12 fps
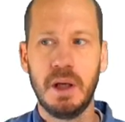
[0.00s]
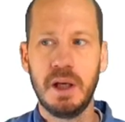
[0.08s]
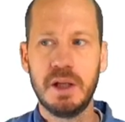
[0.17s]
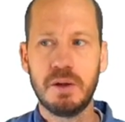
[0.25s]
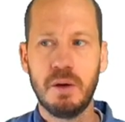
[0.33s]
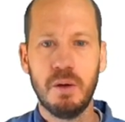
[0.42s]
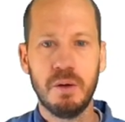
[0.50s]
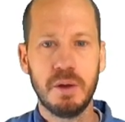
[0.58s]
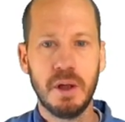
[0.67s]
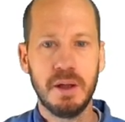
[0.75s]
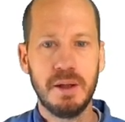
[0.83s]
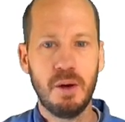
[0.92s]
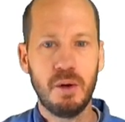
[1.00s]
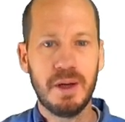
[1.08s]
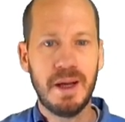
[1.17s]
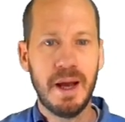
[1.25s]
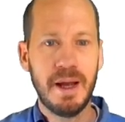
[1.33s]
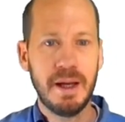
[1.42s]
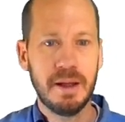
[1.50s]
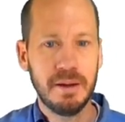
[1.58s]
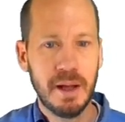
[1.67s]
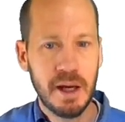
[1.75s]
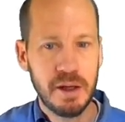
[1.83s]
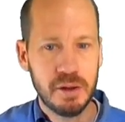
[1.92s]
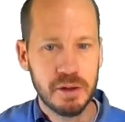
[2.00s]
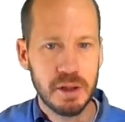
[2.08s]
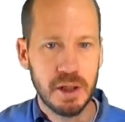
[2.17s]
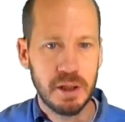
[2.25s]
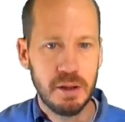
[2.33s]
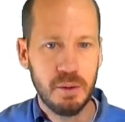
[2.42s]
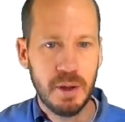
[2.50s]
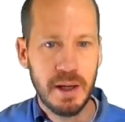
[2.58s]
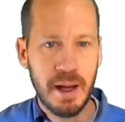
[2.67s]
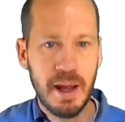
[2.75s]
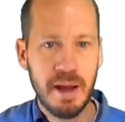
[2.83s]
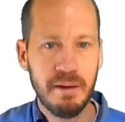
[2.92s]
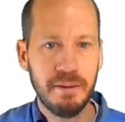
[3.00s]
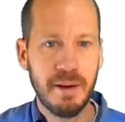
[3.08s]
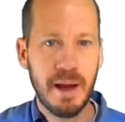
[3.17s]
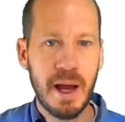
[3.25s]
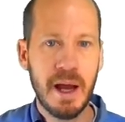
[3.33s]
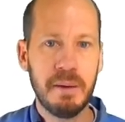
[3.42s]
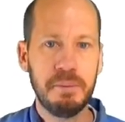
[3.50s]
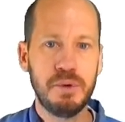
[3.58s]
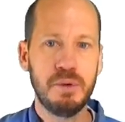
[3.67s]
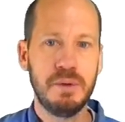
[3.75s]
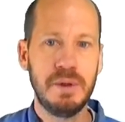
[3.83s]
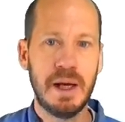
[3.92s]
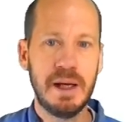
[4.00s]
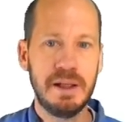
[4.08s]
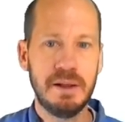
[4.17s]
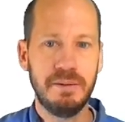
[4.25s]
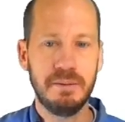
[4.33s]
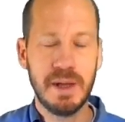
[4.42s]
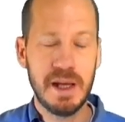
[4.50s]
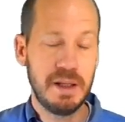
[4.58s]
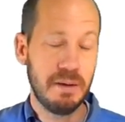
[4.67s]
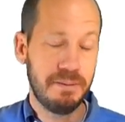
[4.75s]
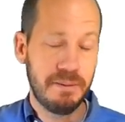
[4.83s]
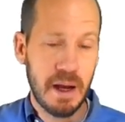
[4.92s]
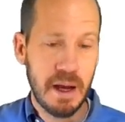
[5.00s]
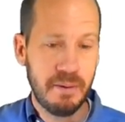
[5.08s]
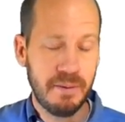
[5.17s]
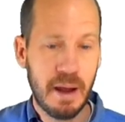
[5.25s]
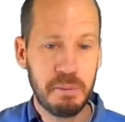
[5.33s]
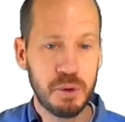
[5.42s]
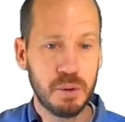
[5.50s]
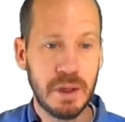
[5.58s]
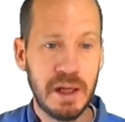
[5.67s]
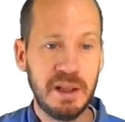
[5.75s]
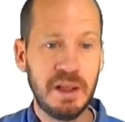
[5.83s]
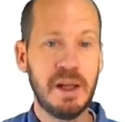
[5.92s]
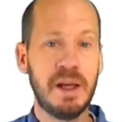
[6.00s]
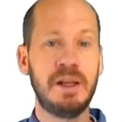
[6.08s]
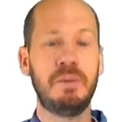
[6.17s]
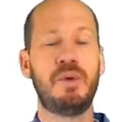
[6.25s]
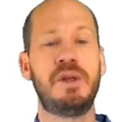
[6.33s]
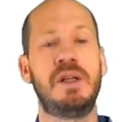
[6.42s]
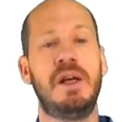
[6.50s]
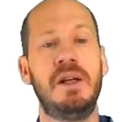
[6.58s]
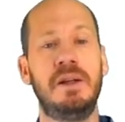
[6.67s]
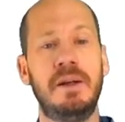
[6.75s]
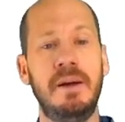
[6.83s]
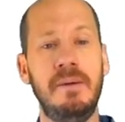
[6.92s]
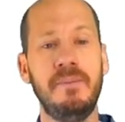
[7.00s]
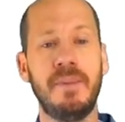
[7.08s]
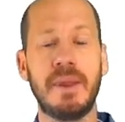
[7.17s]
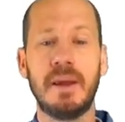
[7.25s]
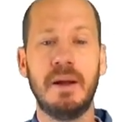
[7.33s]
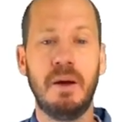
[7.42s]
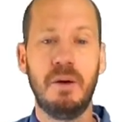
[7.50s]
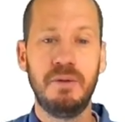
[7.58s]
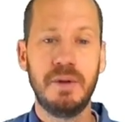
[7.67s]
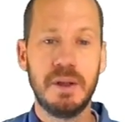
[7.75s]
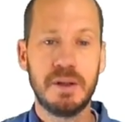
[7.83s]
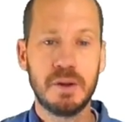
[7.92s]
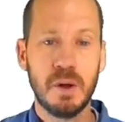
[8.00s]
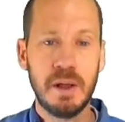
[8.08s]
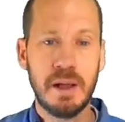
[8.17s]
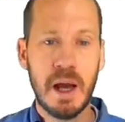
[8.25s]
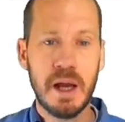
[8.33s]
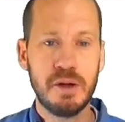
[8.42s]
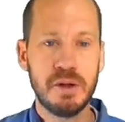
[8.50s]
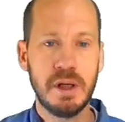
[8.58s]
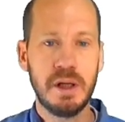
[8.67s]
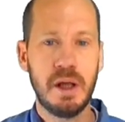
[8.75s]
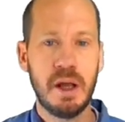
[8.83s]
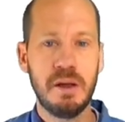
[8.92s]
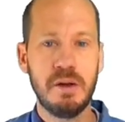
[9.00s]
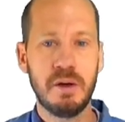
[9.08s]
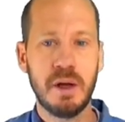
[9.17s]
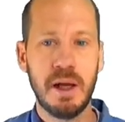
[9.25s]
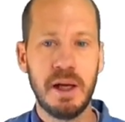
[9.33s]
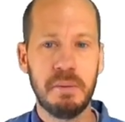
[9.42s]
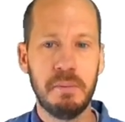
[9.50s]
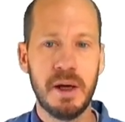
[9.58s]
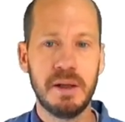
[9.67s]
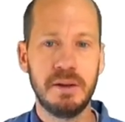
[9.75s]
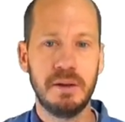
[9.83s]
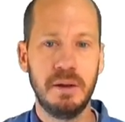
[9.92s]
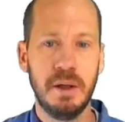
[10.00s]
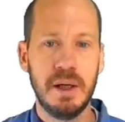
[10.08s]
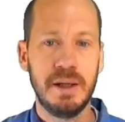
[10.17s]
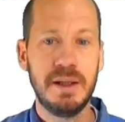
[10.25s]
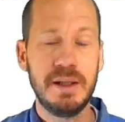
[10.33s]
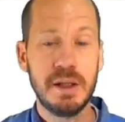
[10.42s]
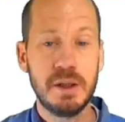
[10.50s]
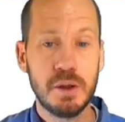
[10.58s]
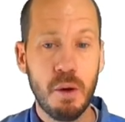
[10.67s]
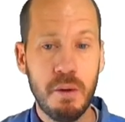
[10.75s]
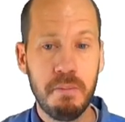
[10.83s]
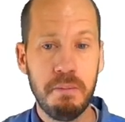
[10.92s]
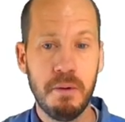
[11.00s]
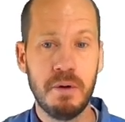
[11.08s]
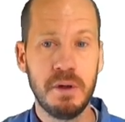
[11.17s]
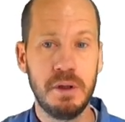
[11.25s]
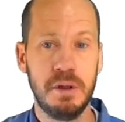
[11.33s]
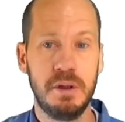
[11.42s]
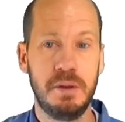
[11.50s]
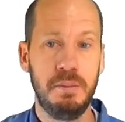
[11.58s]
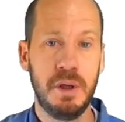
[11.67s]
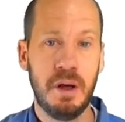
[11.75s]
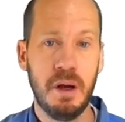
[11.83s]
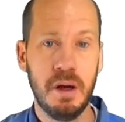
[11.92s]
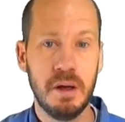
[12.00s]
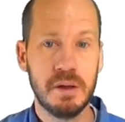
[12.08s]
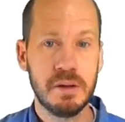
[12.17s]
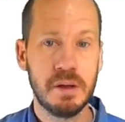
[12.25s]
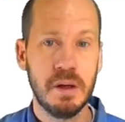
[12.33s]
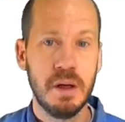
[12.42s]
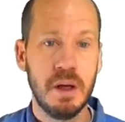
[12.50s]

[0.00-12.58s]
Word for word: is called the organic nitrogen. You can have up to 90, 95, up to 98% of the soil nitrogen in the organic matter. This is so important because